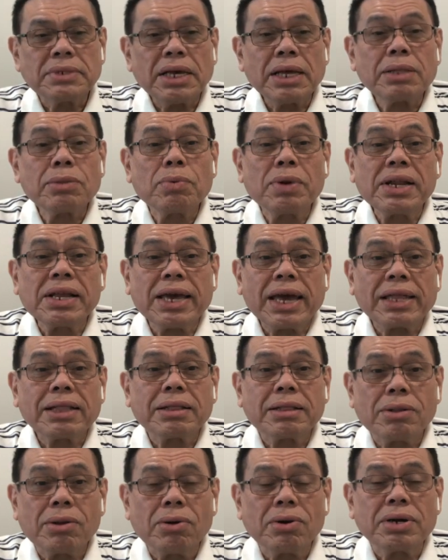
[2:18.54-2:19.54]
It will
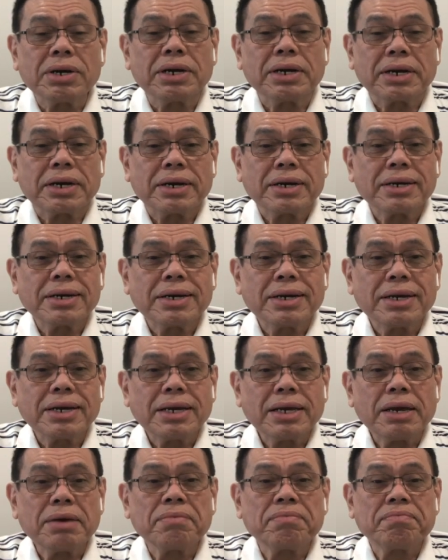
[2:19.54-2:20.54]
get longer.
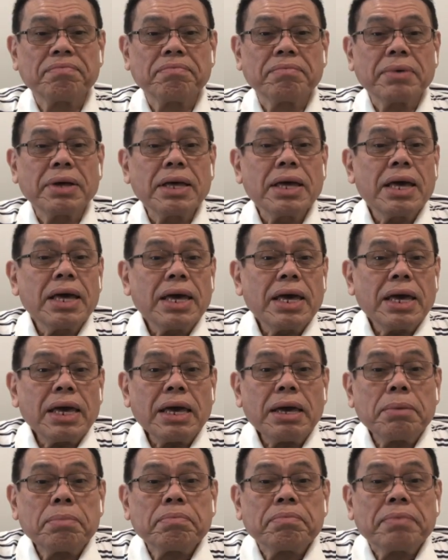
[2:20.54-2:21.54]
If,
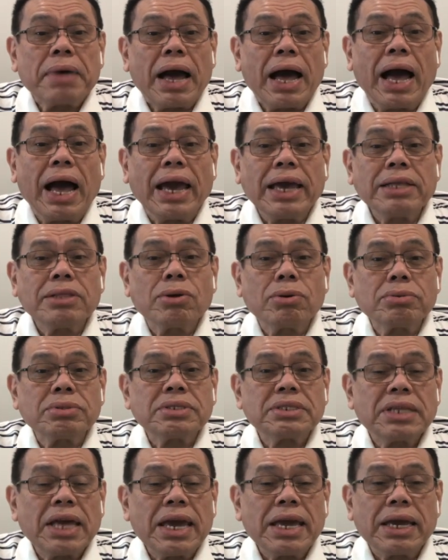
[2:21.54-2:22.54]
if I
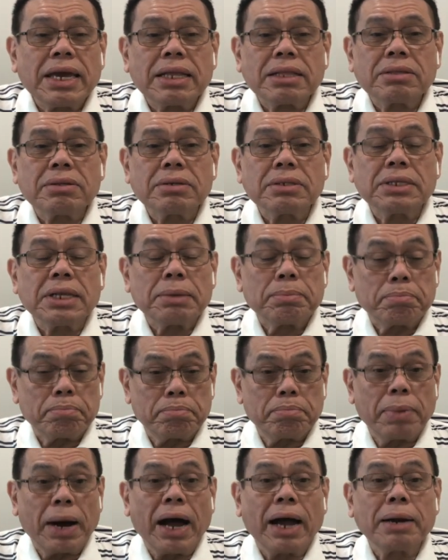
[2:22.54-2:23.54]
don't take it to the
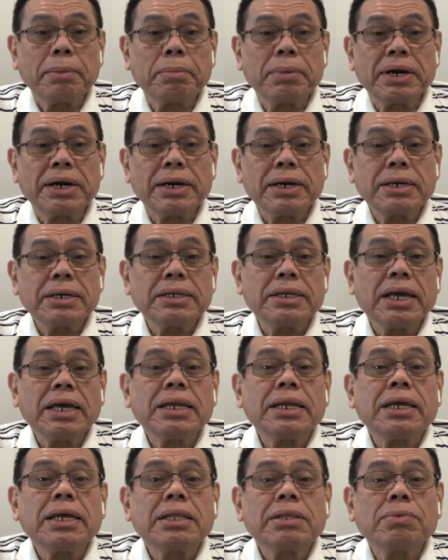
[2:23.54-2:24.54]
barber,
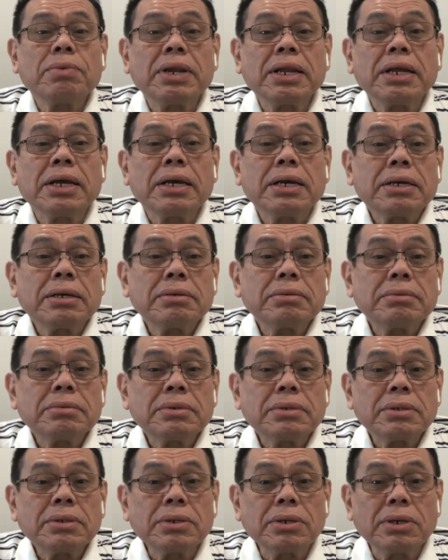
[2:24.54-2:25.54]
then it will
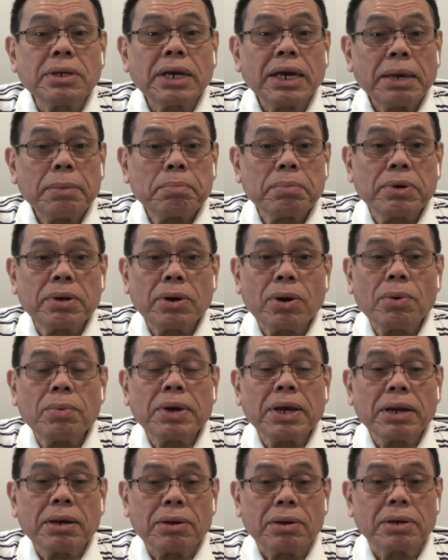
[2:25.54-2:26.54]
keep
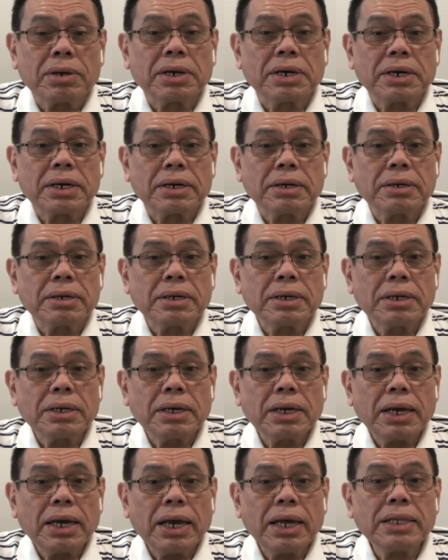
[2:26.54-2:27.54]
growing longer.
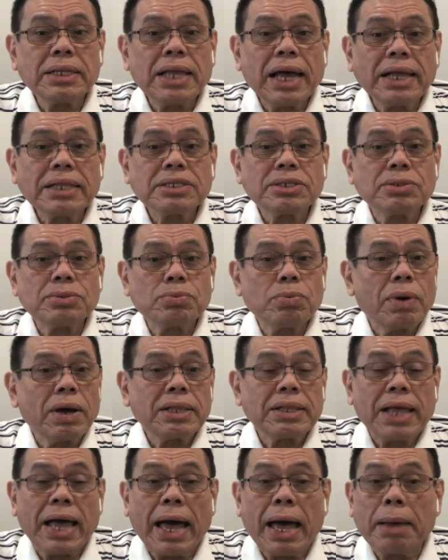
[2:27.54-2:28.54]
And that's
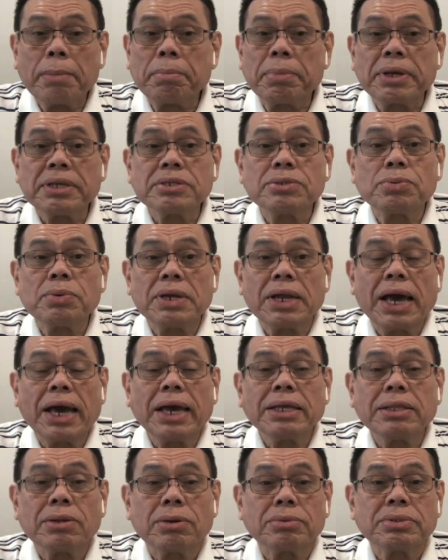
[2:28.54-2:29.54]
what happens when
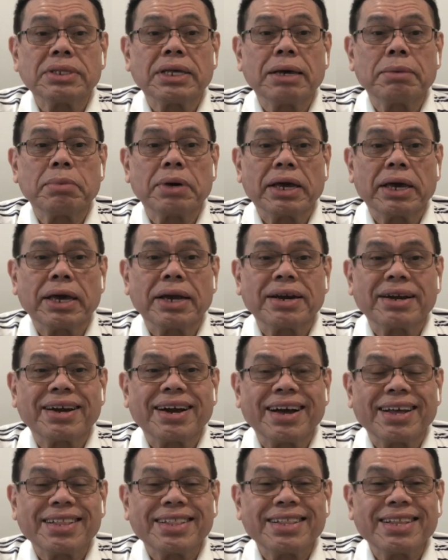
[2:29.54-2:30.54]
I don't have a
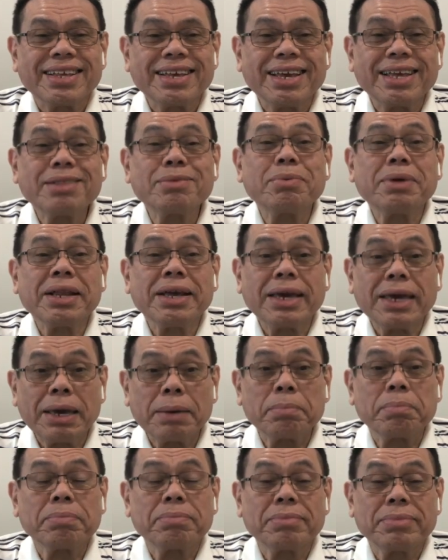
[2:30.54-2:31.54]
haircut. It will
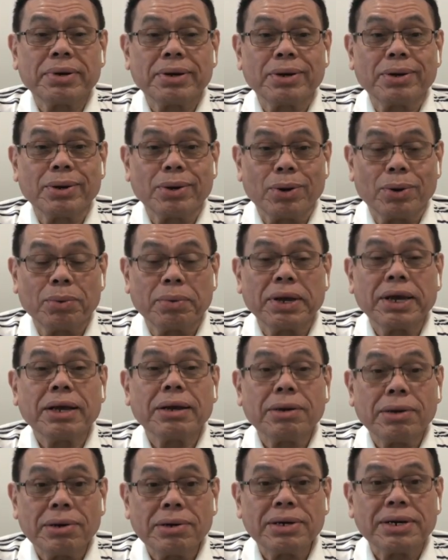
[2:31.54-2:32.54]
keep growing
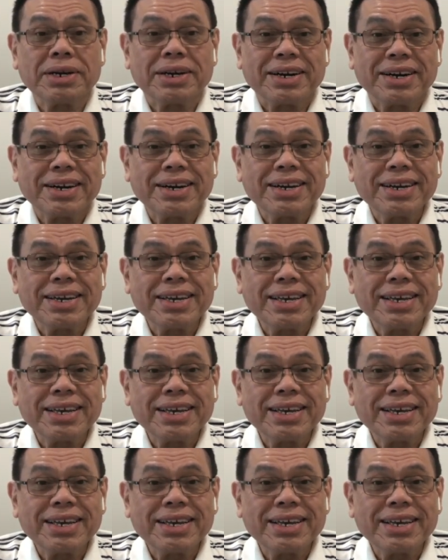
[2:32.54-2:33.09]
longer.